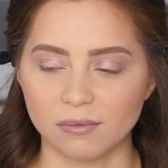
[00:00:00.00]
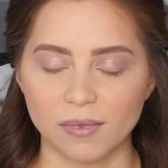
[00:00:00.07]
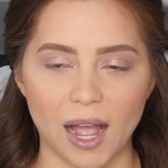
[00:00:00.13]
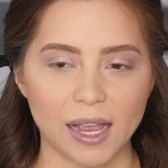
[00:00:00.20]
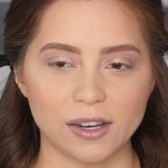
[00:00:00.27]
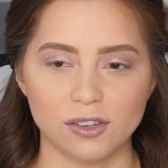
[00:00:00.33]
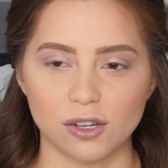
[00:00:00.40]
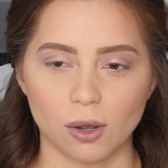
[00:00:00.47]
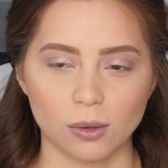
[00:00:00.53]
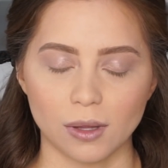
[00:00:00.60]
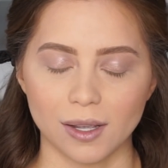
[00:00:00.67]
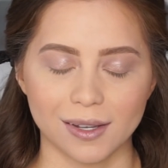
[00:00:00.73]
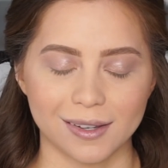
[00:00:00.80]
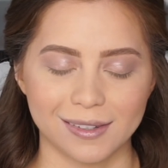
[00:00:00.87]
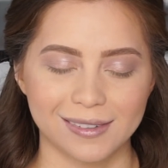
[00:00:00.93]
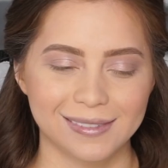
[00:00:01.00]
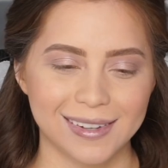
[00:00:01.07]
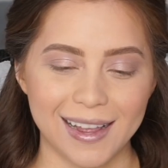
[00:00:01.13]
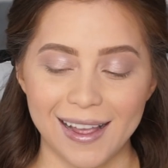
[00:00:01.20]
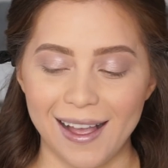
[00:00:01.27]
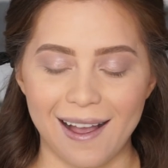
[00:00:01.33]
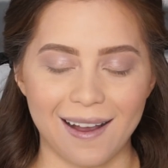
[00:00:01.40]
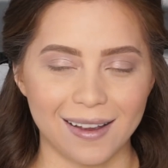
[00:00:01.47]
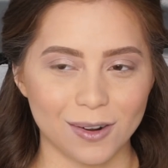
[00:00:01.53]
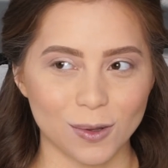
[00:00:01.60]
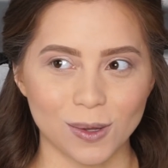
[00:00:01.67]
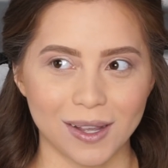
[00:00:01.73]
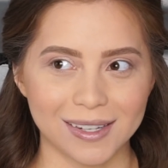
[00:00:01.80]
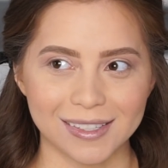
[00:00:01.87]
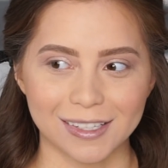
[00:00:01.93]
I don't
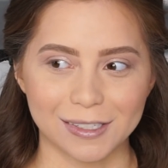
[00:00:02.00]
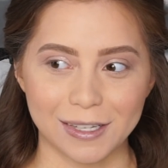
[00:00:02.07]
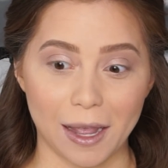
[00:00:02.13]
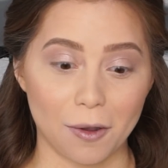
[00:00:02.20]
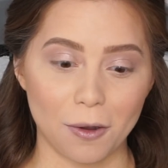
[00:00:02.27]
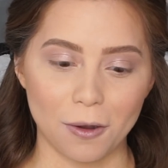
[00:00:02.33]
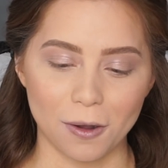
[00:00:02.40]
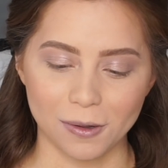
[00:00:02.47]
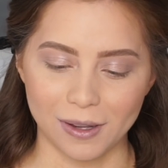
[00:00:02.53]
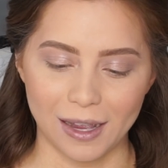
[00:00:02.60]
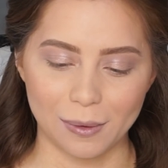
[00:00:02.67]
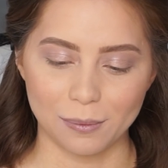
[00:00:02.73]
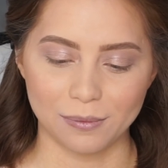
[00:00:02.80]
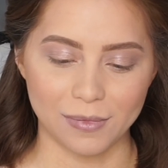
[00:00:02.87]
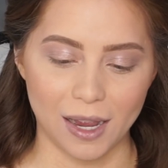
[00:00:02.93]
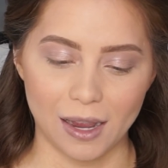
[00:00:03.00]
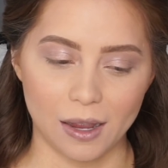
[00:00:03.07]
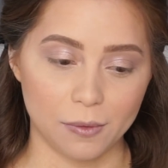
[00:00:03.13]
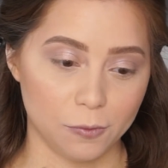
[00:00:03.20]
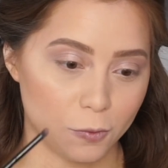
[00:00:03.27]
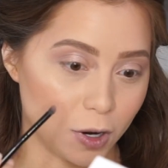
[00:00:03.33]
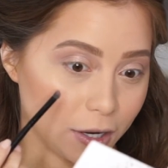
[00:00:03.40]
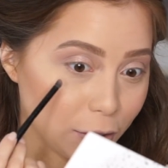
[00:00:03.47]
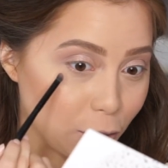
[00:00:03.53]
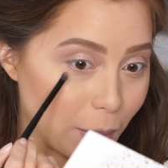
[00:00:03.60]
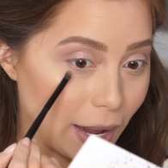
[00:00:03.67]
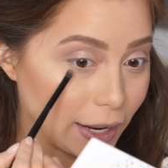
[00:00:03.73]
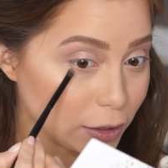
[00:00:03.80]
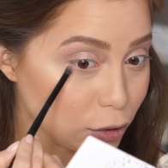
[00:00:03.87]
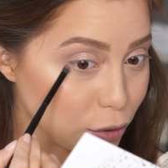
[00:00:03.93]
like this at all. I want to go
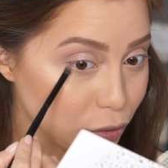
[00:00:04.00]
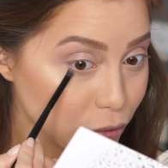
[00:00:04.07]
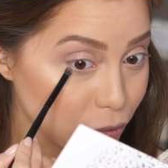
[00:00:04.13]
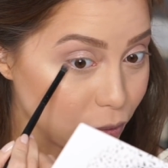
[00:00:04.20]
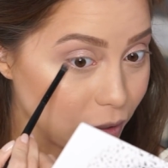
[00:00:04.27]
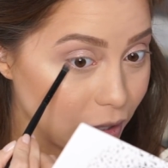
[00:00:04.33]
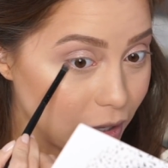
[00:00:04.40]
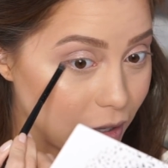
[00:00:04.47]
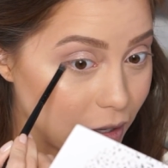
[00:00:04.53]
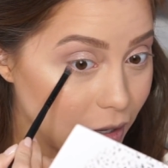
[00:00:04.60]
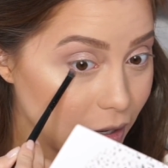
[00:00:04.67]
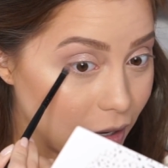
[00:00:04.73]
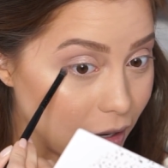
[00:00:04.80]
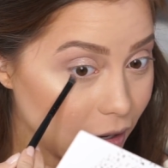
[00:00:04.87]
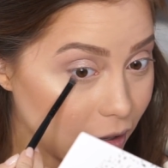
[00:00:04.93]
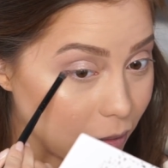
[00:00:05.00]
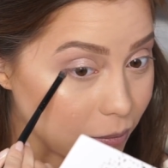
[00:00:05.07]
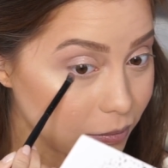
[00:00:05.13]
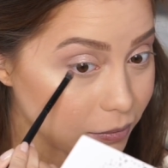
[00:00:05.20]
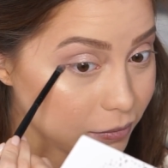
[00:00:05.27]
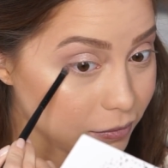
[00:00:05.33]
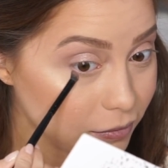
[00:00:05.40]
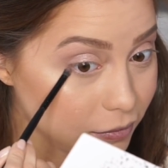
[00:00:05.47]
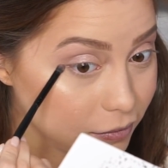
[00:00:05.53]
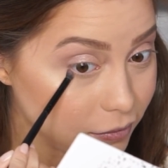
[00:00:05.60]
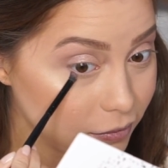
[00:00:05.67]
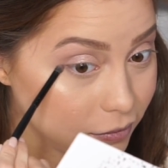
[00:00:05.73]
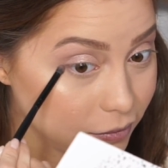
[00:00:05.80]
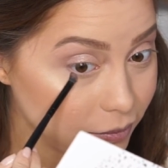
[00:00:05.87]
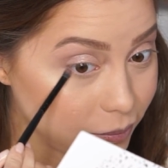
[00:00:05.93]
back to
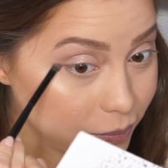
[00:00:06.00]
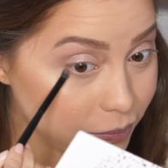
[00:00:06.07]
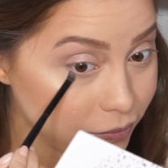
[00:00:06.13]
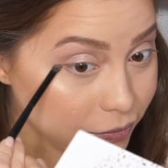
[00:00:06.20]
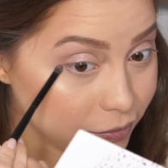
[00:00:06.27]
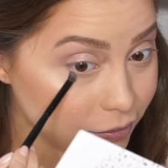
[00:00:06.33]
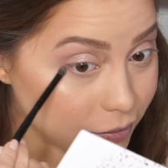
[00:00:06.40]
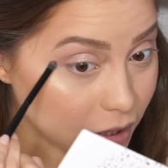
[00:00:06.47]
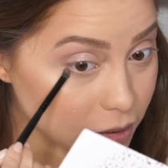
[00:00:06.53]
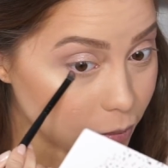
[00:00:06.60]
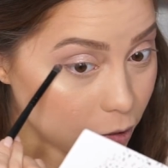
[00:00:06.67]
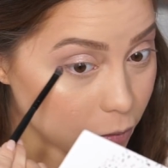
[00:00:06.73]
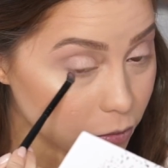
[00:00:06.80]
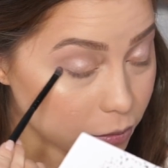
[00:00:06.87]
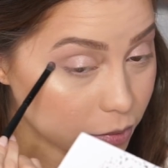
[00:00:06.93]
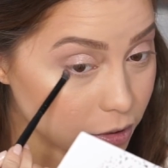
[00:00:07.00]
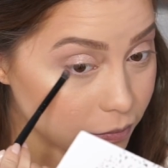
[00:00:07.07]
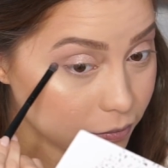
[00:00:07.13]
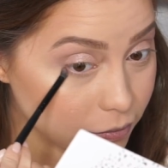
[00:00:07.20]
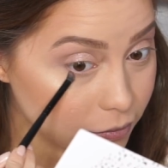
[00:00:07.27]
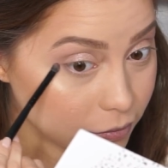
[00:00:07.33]
my small boobs.